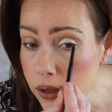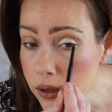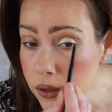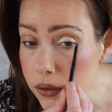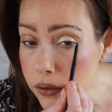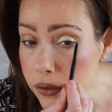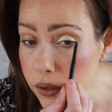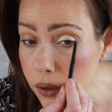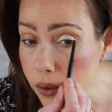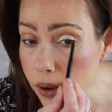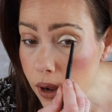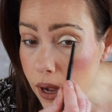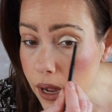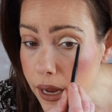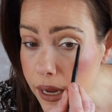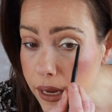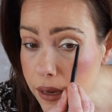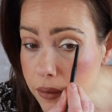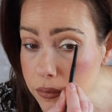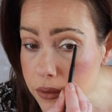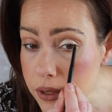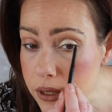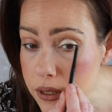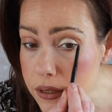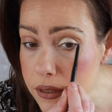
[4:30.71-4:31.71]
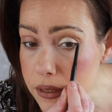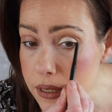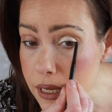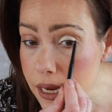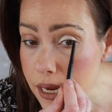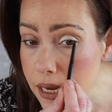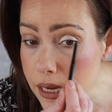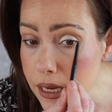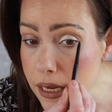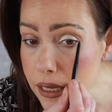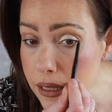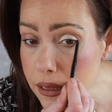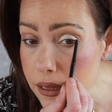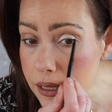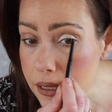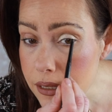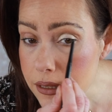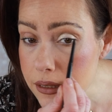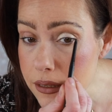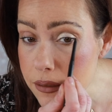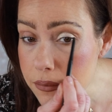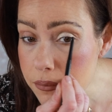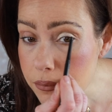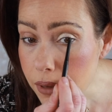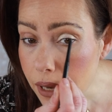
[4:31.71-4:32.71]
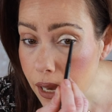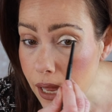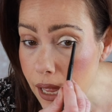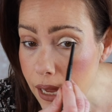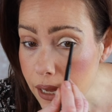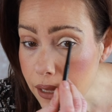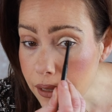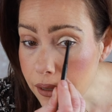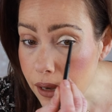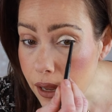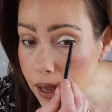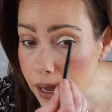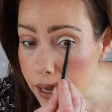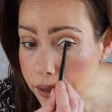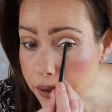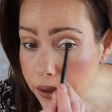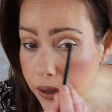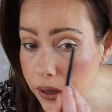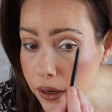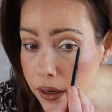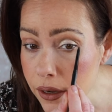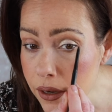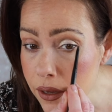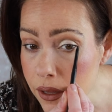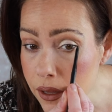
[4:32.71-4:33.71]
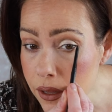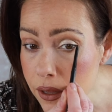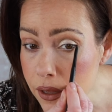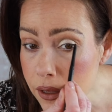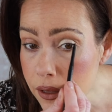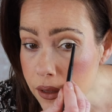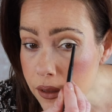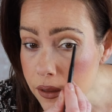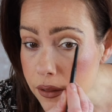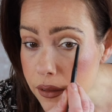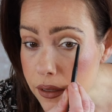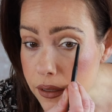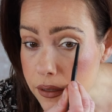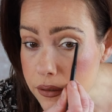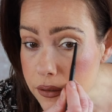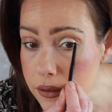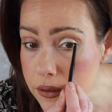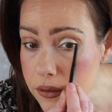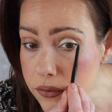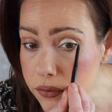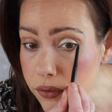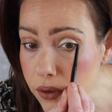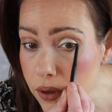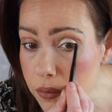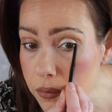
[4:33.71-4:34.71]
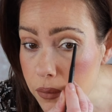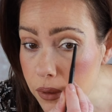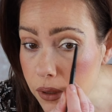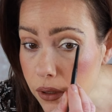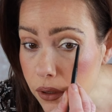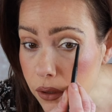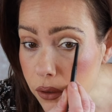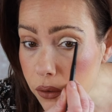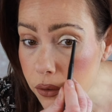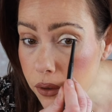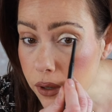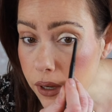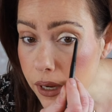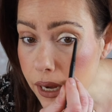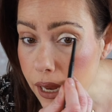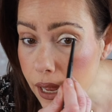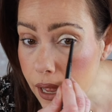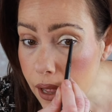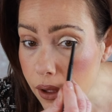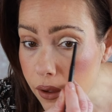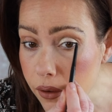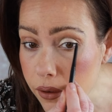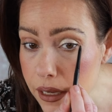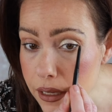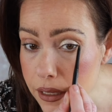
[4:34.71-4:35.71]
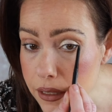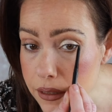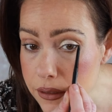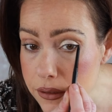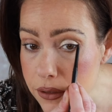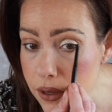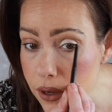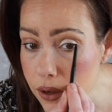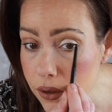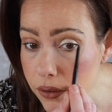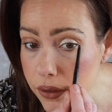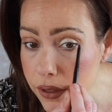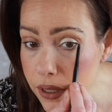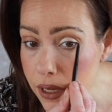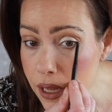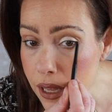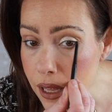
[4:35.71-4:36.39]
So I am just taking this black liner. This is from Loreal. It's called